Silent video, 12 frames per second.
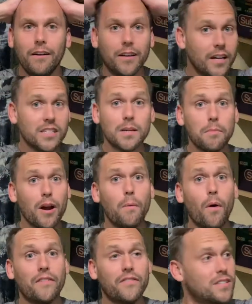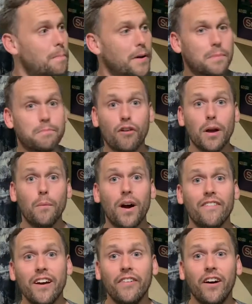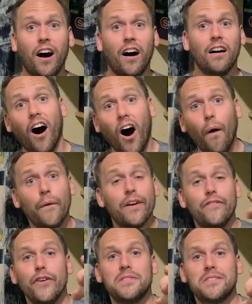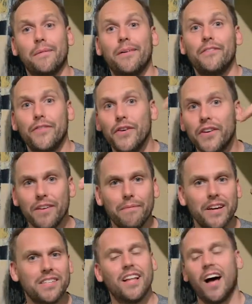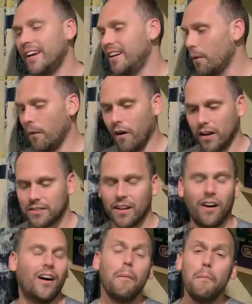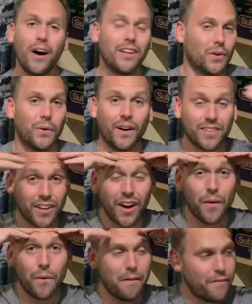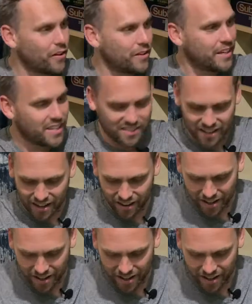This is the brainwave, this is the best brainwave ever. I'll give you something, if you give me, nah, you know what, I might do, I don't know, I'm having ideas now.